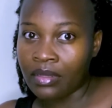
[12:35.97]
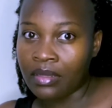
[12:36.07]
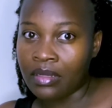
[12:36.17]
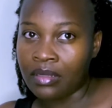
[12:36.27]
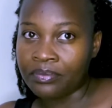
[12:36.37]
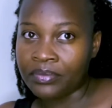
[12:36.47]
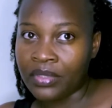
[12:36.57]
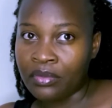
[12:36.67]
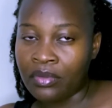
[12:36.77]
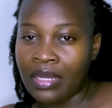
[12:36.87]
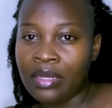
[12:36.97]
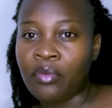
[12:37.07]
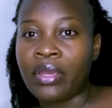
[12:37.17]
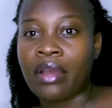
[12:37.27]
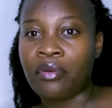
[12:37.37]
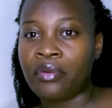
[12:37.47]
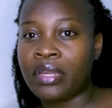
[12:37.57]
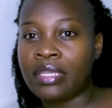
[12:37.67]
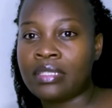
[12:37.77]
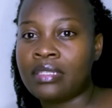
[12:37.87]
In Uganda, we are
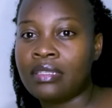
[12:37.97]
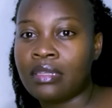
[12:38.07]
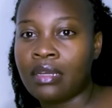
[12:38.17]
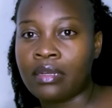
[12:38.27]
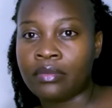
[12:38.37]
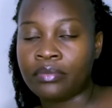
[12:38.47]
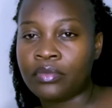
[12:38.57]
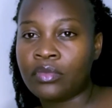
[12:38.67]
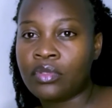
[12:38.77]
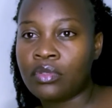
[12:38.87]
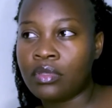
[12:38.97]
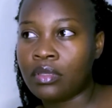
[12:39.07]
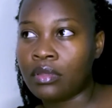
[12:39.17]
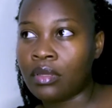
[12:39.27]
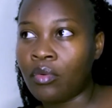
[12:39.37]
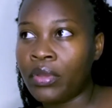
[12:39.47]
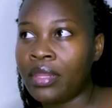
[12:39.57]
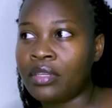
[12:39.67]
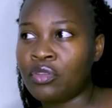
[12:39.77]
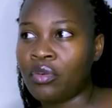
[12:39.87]
raised in the way
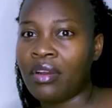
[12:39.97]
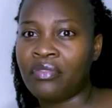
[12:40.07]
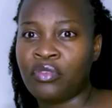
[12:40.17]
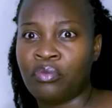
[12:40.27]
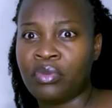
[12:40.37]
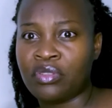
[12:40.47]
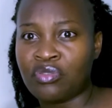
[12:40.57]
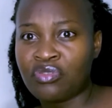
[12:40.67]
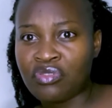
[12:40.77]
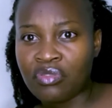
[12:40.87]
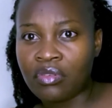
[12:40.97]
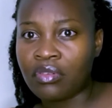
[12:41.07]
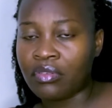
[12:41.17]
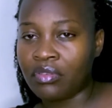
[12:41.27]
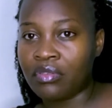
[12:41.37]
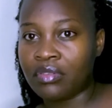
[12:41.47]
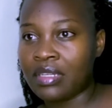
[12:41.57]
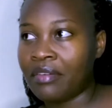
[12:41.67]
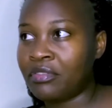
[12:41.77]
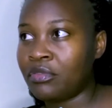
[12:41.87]
that you have to be strong. You don't
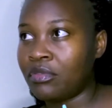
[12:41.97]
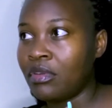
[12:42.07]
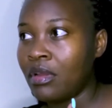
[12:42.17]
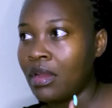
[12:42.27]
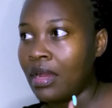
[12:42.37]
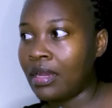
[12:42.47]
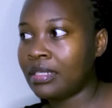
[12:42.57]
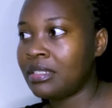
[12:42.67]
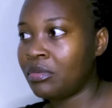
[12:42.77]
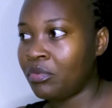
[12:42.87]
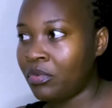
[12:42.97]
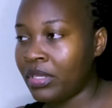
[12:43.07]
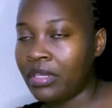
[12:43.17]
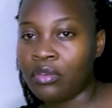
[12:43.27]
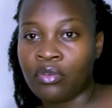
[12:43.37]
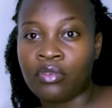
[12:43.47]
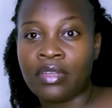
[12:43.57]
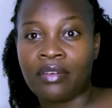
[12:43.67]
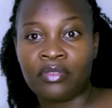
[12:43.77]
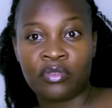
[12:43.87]
have to act weak. You don't
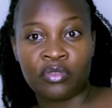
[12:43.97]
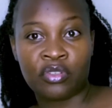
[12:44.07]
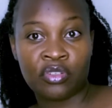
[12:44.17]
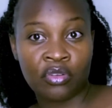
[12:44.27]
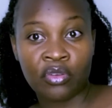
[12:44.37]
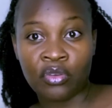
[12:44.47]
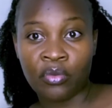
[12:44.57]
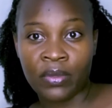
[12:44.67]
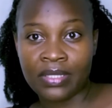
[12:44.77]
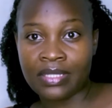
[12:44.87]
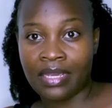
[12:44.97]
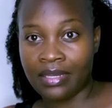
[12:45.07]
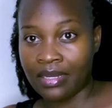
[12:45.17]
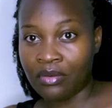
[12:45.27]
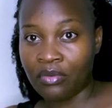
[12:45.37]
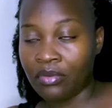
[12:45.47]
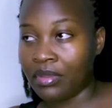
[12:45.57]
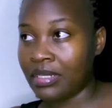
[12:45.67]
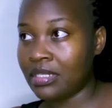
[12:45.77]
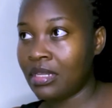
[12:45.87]
have to show your weak side and all
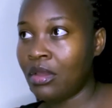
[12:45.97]
that.